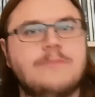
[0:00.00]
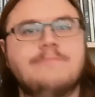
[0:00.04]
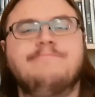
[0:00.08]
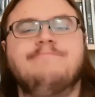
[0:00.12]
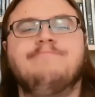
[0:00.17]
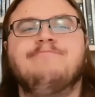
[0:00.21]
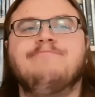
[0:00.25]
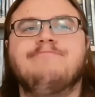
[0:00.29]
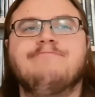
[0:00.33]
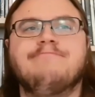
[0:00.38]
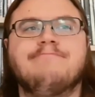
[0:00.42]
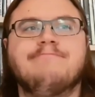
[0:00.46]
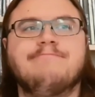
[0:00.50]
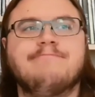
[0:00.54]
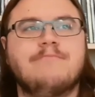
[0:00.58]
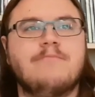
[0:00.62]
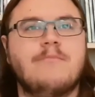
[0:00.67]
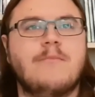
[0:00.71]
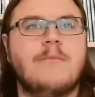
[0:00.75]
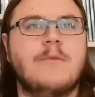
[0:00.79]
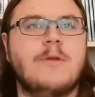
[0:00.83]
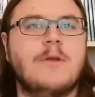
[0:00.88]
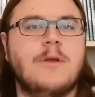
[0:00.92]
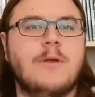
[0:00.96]
if you will,
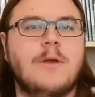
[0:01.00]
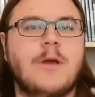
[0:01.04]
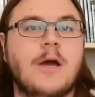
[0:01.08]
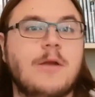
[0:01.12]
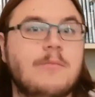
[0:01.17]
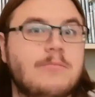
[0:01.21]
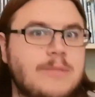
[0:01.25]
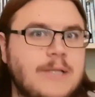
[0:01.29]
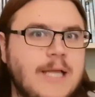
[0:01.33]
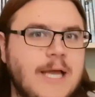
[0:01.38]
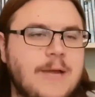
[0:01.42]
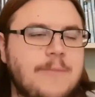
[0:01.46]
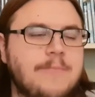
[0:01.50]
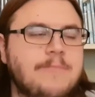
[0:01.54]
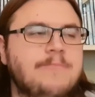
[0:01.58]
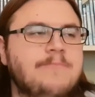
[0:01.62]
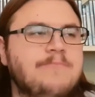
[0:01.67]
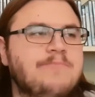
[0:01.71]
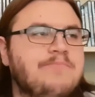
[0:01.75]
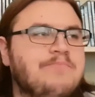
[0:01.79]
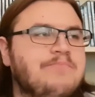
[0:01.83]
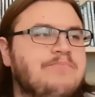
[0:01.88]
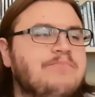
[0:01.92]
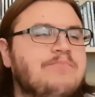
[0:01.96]

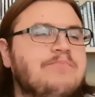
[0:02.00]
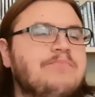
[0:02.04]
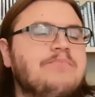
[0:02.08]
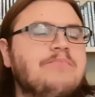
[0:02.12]
gunplay.